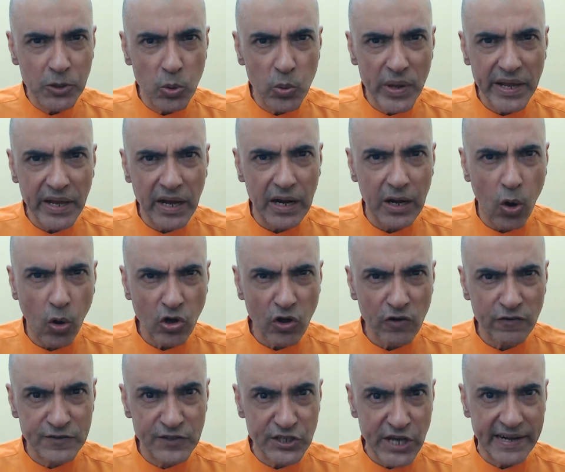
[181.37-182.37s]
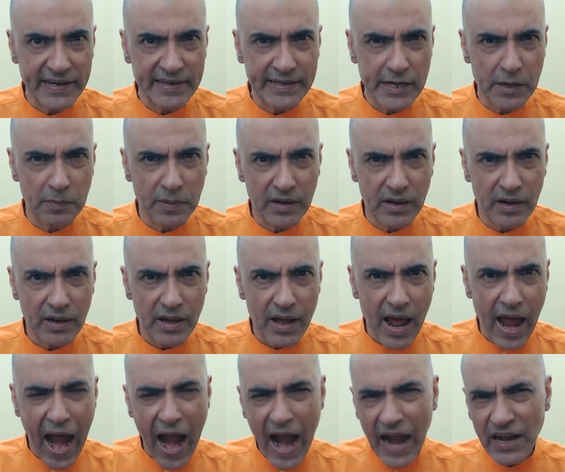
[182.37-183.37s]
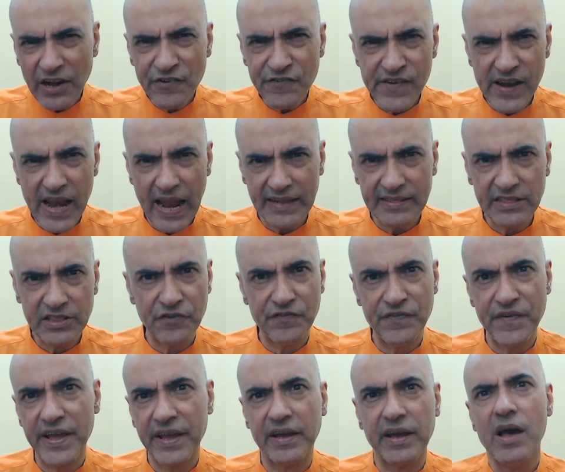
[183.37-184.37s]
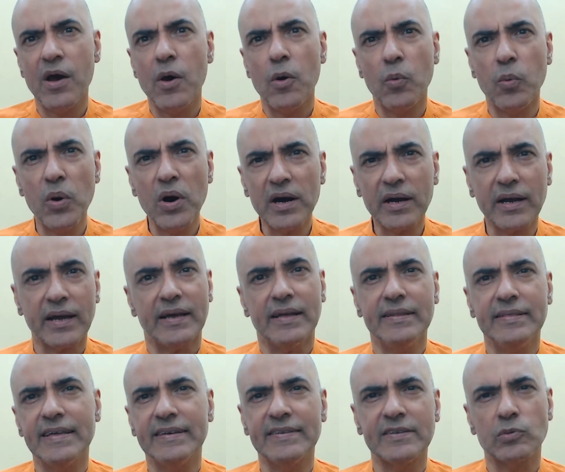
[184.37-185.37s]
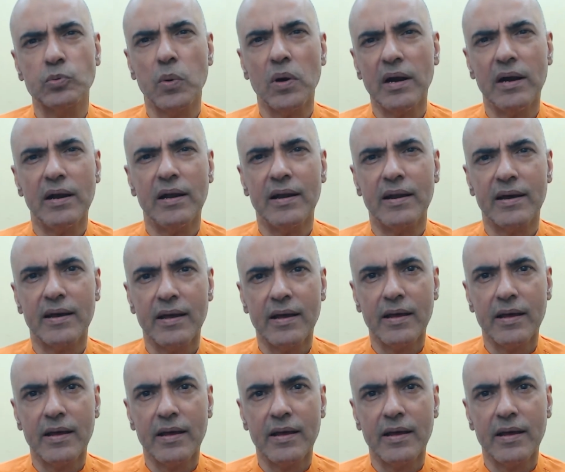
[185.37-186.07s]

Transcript: doing a lot of charitable and philanthropic work in this world.